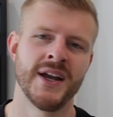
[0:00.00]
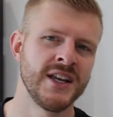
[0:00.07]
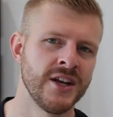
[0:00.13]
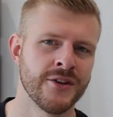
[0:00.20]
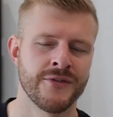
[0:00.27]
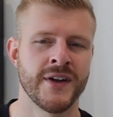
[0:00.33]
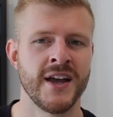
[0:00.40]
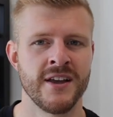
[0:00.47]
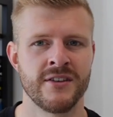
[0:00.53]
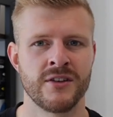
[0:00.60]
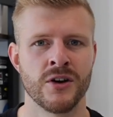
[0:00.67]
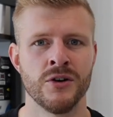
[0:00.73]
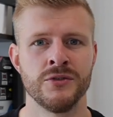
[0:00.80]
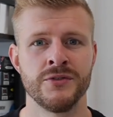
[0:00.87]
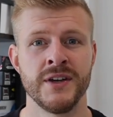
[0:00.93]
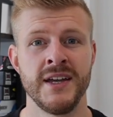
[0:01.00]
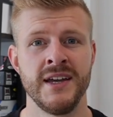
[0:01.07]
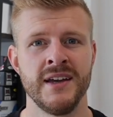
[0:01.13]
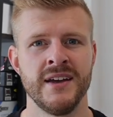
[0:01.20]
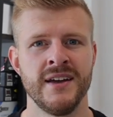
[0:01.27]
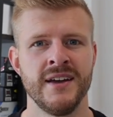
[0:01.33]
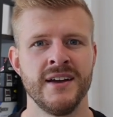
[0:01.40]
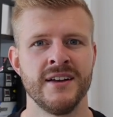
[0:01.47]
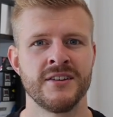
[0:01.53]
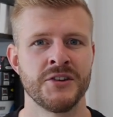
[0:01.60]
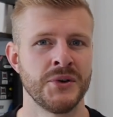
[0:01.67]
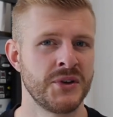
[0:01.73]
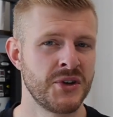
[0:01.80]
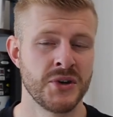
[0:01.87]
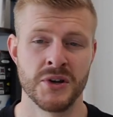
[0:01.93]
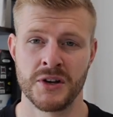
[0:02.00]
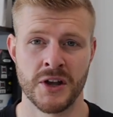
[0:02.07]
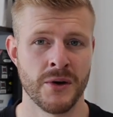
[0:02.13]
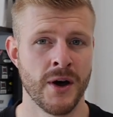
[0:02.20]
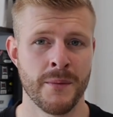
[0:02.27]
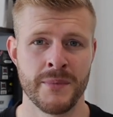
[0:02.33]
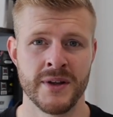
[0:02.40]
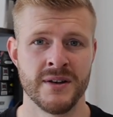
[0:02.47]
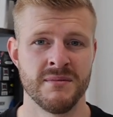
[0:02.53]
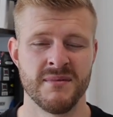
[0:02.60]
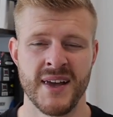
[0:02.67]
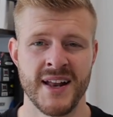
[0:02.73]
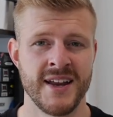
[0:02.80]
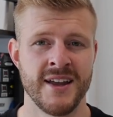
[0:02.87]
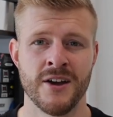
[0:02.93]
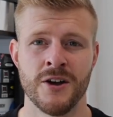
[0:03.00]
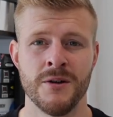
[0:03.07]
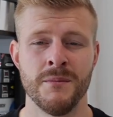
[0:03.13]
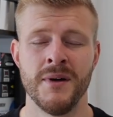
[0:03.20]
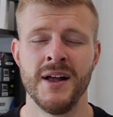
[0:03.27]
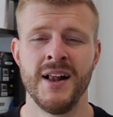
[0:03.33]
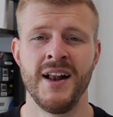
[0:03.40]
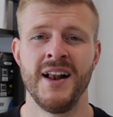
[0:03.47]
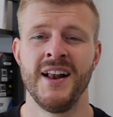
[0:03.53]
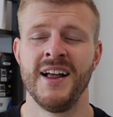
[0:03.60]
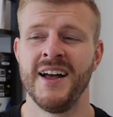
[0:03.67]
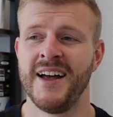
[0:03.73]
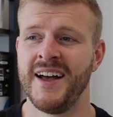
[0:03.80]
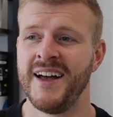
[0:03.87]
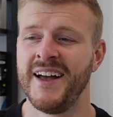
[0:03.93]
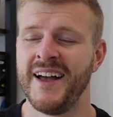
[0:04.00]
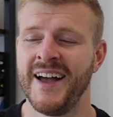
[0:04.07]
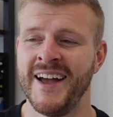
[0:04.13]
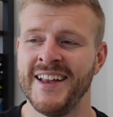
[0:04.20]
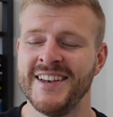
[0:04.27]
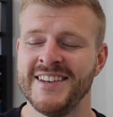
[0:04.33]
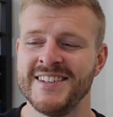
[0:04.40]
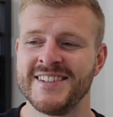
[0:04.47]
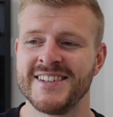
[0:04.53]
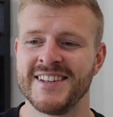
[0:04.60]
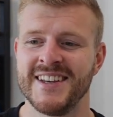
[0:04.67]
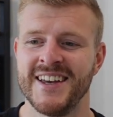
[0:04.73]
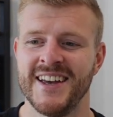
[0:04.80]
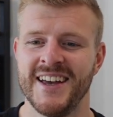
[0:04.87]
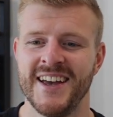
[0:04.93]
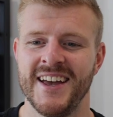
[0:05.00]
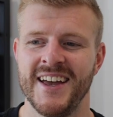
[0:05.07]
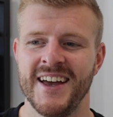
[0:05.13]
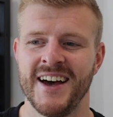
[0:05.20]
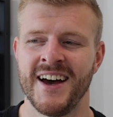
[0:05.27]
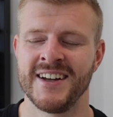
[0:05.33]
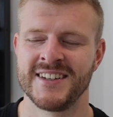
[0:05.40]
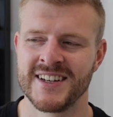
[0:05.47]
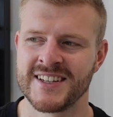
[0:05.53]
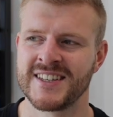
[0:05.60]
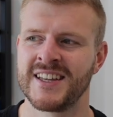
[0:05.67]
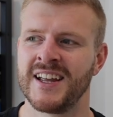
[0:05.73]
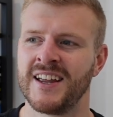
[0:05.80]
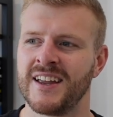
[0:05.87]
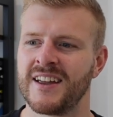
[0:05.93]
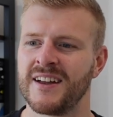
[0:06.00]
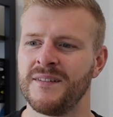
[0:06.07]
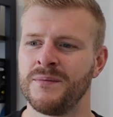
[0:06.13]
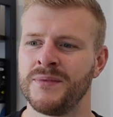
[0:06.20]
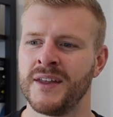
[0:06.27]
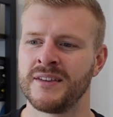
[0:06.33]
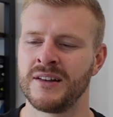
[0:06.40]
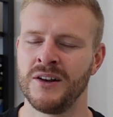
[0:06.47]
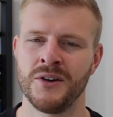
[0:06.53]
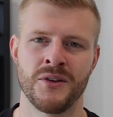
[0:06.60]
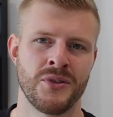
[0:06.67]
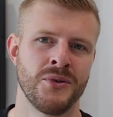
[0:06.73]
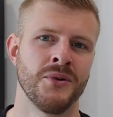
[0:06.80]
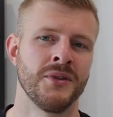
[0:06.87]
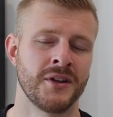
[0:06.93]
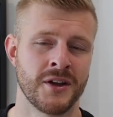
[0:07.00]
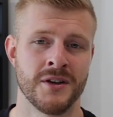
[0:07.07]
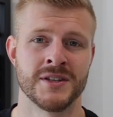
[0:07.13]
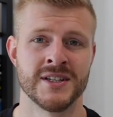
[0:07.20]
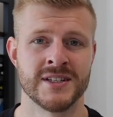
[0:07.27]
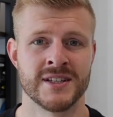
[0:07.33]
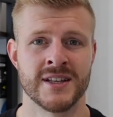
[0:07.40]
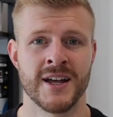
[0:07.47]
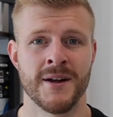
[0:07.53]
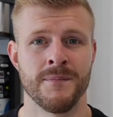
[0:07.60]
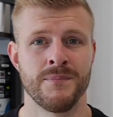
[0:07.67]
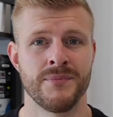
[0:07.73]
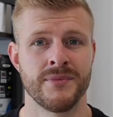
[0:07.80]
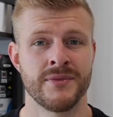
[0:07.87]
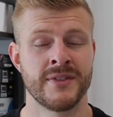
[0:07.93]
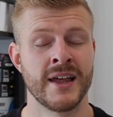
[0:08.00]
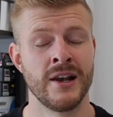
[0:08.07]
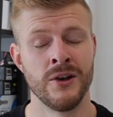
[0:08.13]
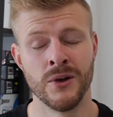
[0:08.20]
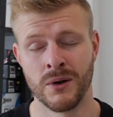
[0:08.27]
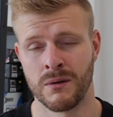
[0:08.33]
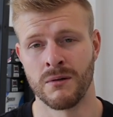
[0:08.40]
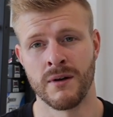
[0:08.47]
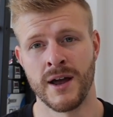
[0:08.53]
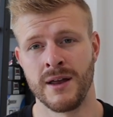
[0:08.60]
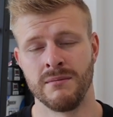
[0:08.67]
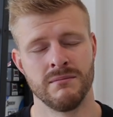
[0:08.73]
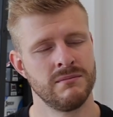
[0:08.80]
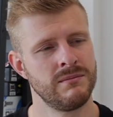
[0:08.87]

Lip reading: in your face golfy, so it could go up in any home. And I just think there's a lot of thought that goes into that. They look great.